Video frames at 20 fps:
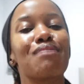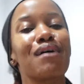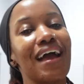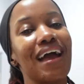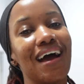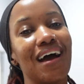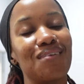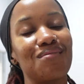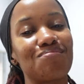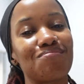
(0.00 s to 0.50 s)
but
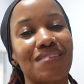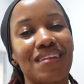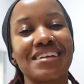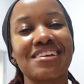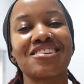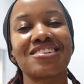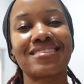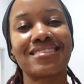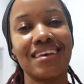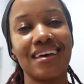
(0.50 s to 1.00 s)
yeah, um,
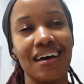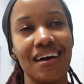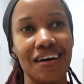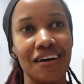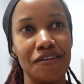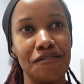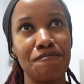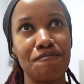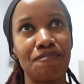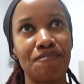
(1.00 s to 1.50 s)
just
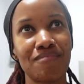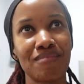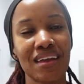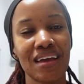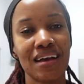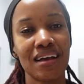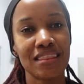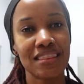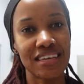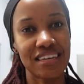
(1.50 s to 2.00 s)
the,
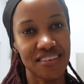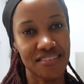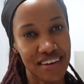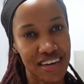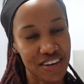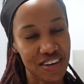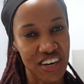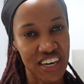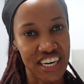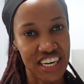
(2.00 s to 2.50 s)
the
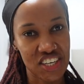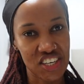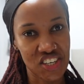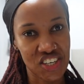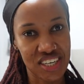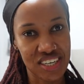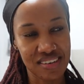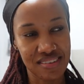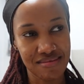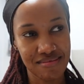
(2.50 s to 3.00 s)
divine
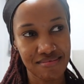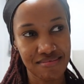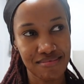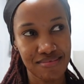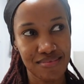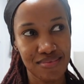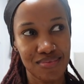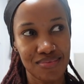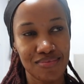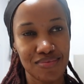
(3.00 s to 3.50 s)
connection
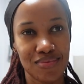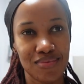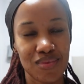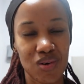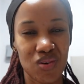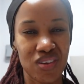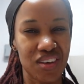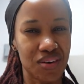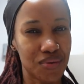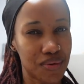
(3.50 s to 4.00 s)

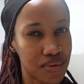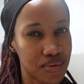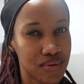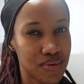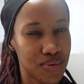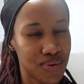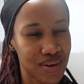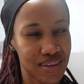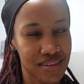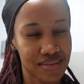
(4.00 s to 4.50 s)
or the,
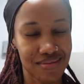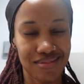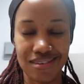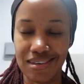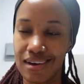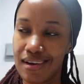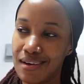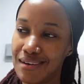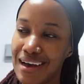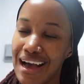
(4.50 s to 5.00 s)

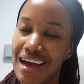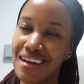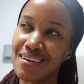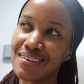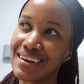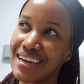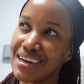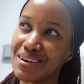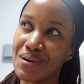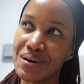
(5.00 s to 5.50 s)
no, I
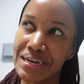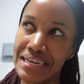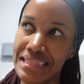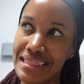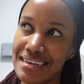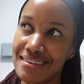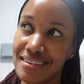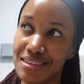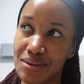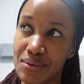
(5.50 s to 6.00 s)
don't like calling
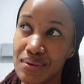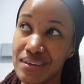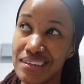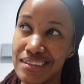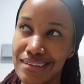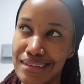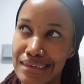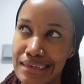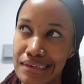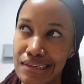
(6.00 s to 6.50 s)
things a
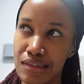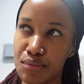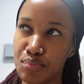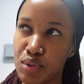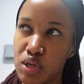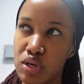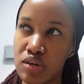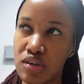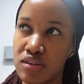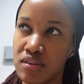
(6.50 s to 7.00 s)
coincidence
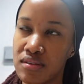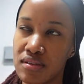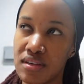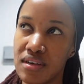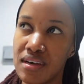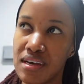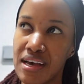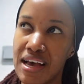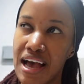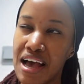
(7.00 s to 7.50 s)
because
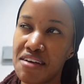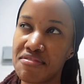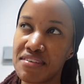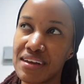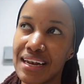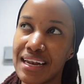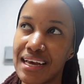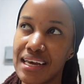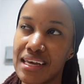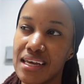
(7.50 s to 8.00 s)
I
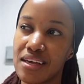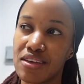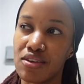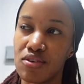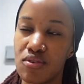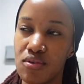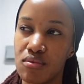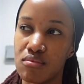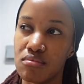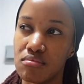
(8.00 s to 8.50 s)
feel like, you
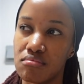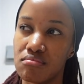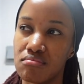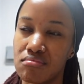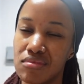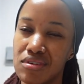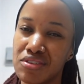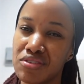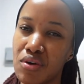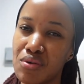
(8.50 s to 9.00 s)
know,
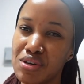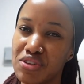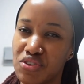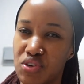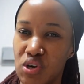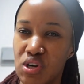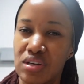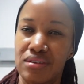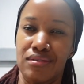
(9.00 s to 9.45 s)
it's always